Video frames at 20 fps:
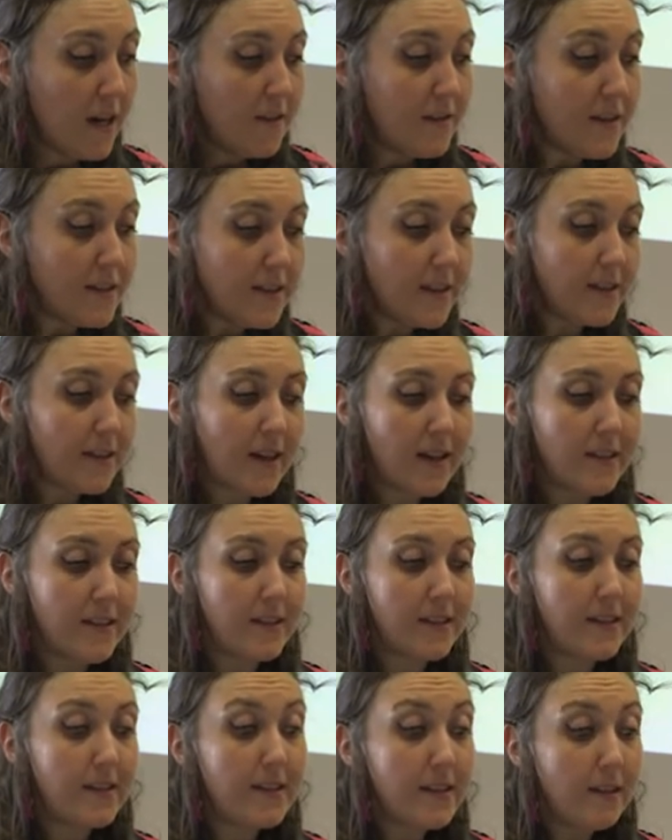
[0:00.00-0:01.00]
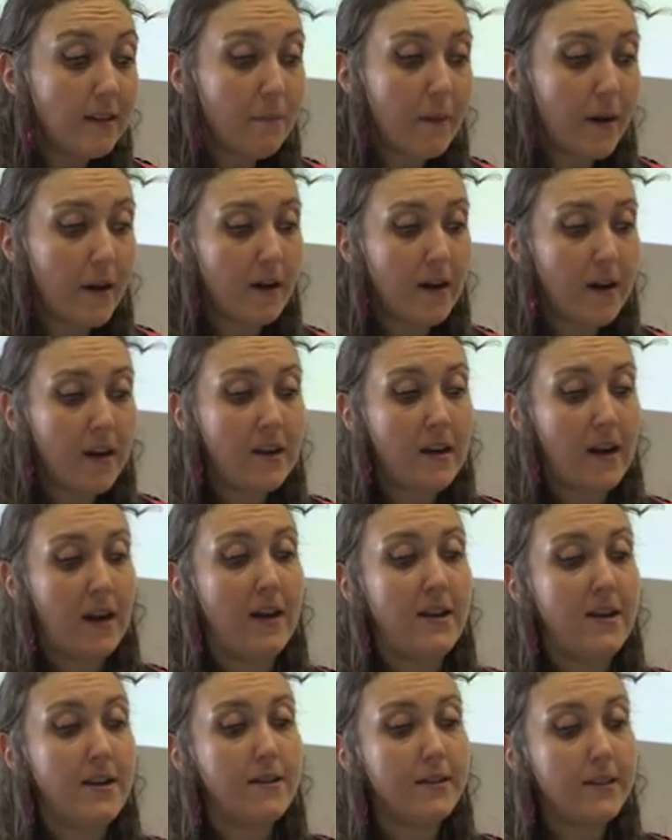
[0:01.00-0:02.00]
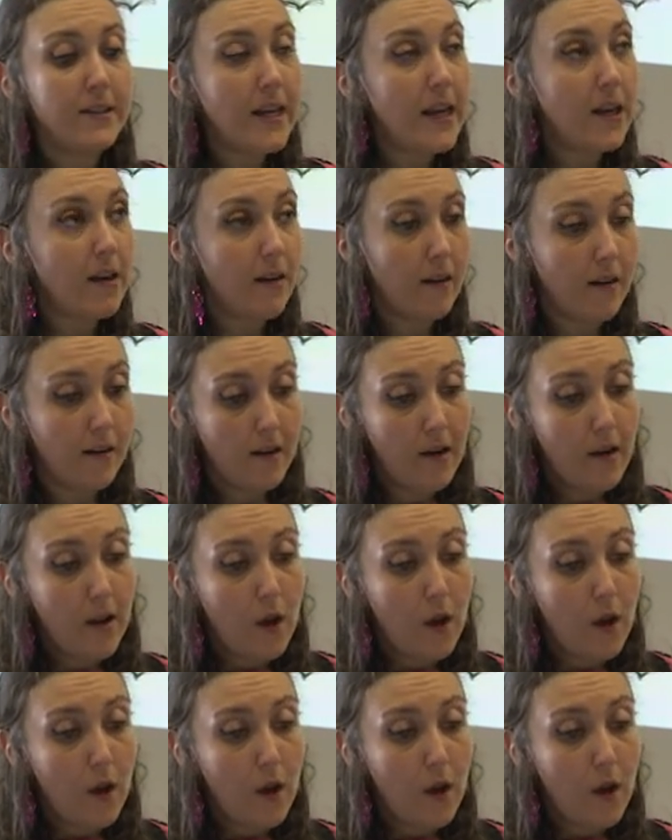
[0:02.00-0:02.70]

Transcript: This disgust is still apparent 9 years later